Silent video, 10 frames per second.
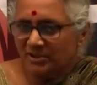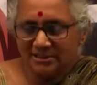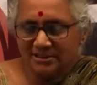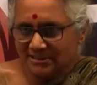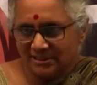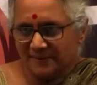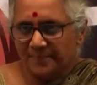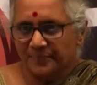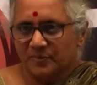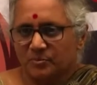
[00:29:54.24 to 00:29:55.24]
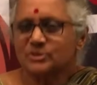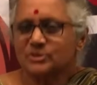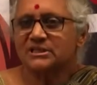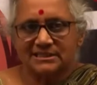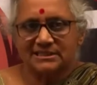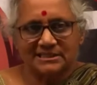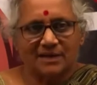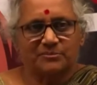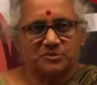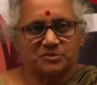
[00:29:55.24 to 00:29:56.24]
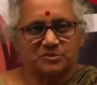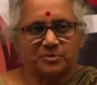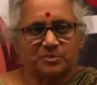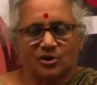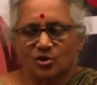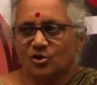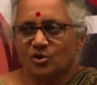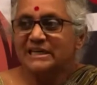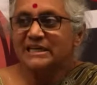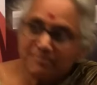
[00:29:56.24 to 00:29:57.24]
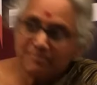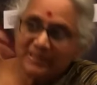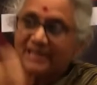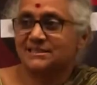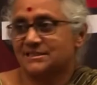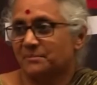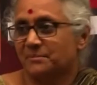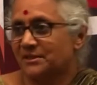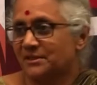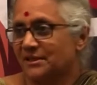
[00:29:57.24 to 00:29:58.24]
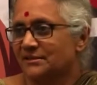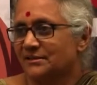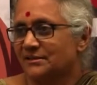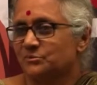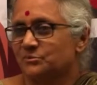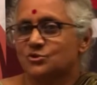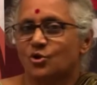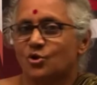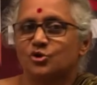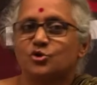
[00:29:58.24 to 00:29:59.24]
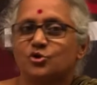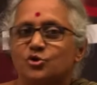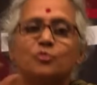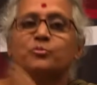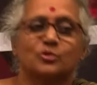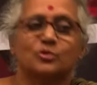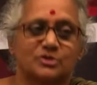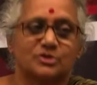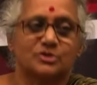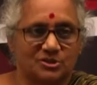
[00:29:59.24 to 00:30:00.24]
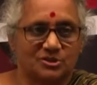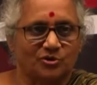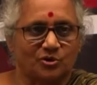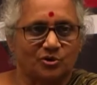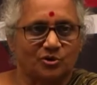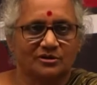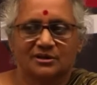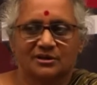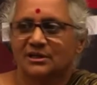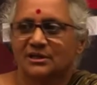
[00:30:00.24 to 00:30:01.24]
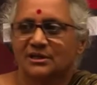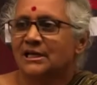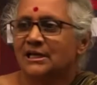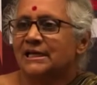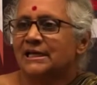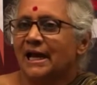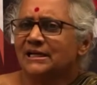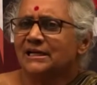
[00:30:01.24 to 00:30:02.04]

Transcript: procedure established by law replaced something that was called due process of law. And again, it's a long